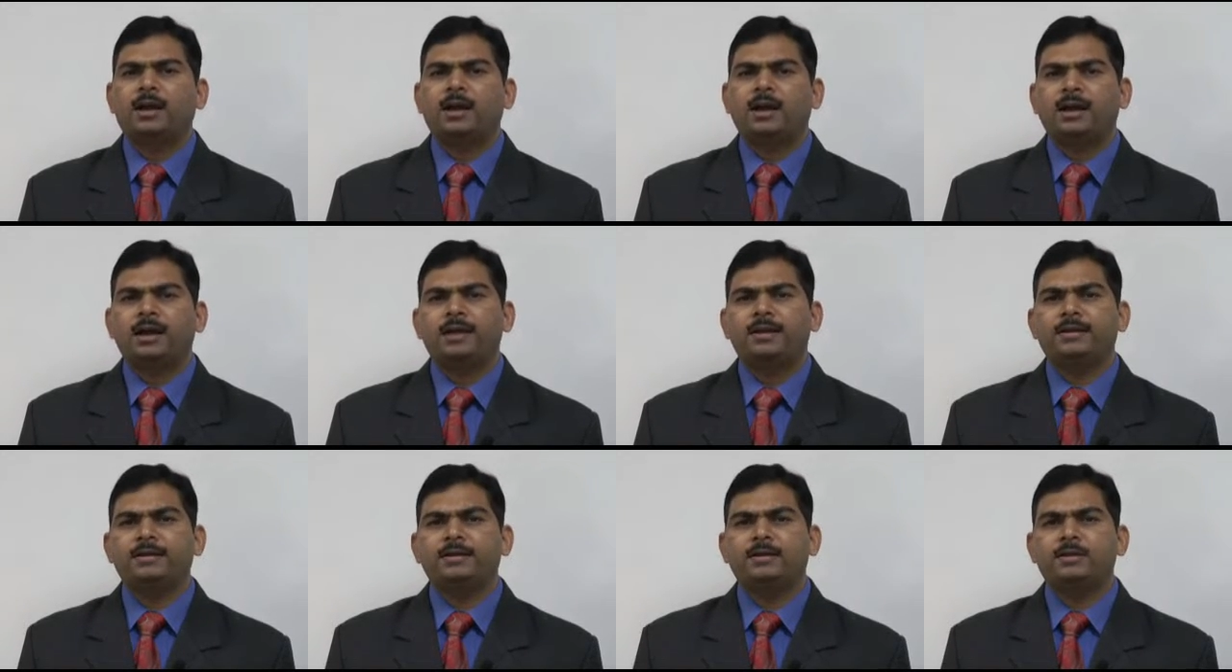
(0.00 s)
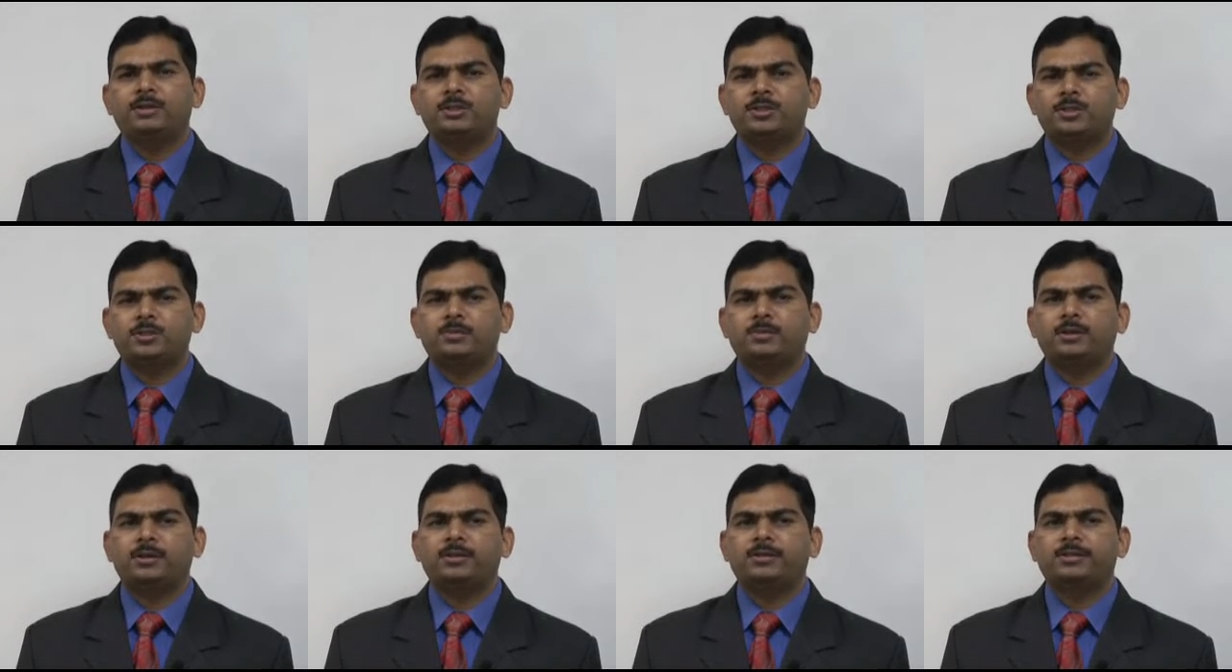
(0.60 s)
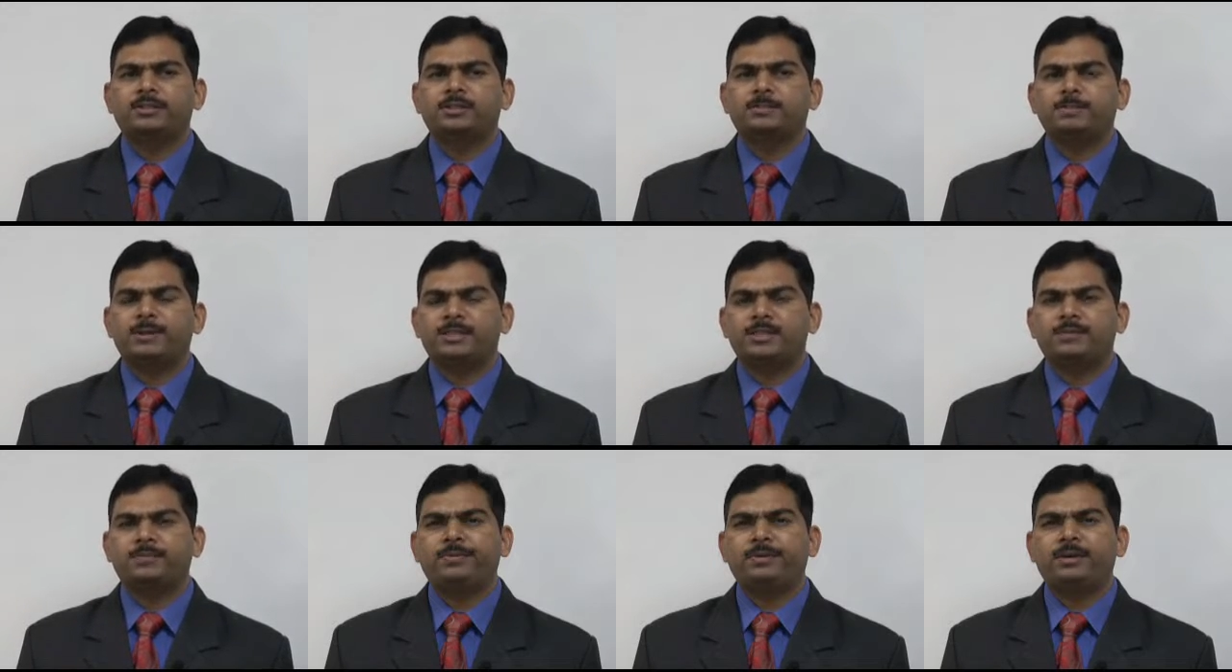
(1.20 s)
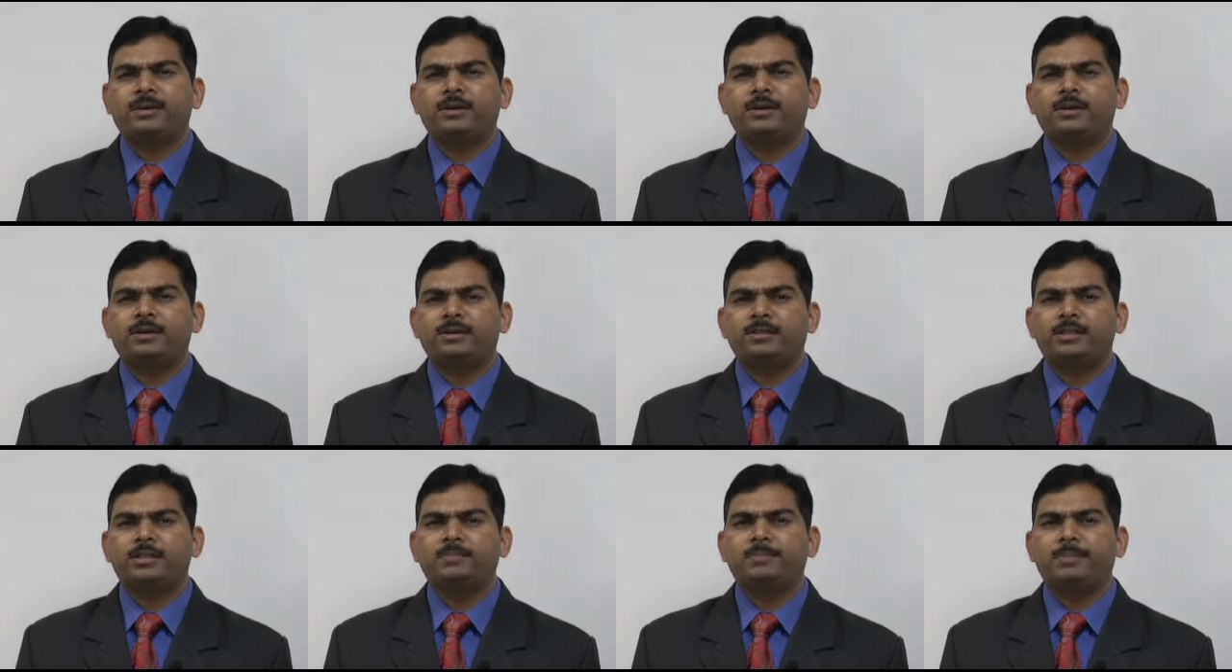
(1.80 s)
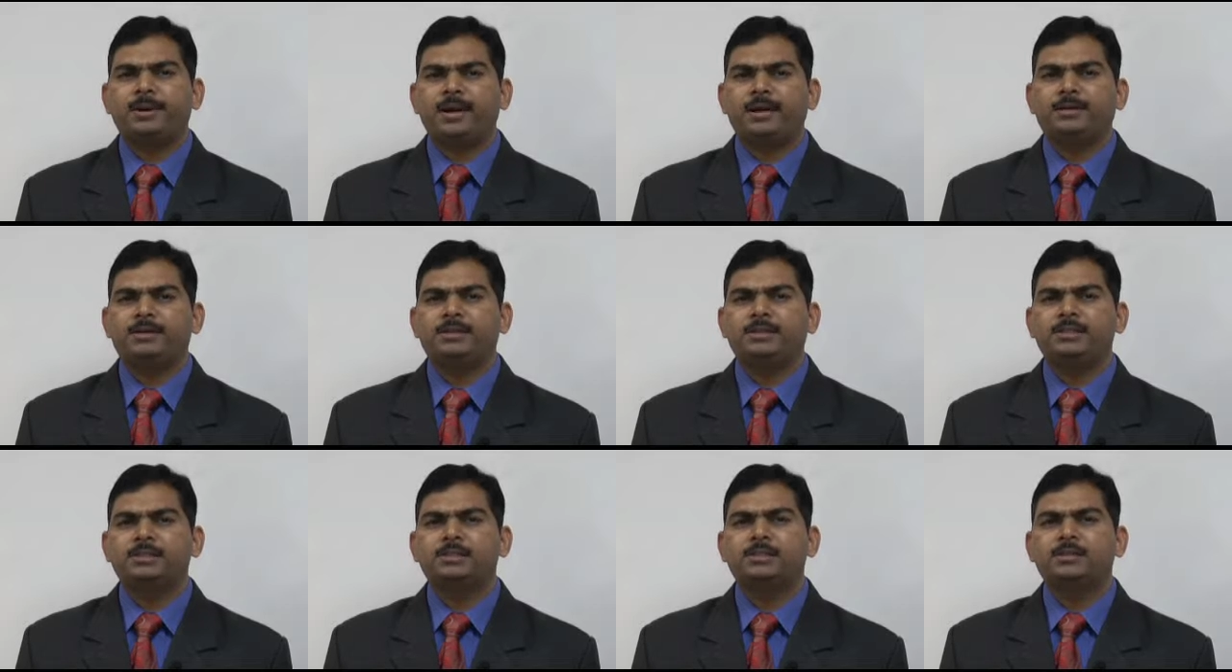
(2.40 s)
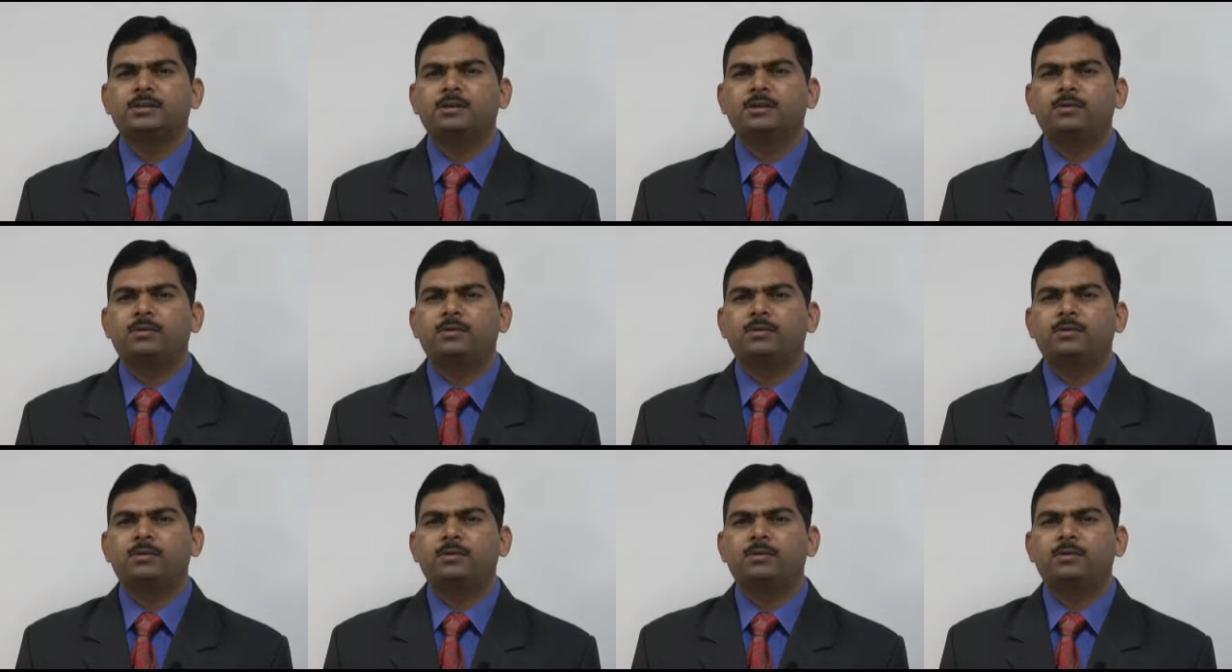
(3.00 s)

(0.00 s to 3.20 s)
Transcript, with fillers: and customer specific written practice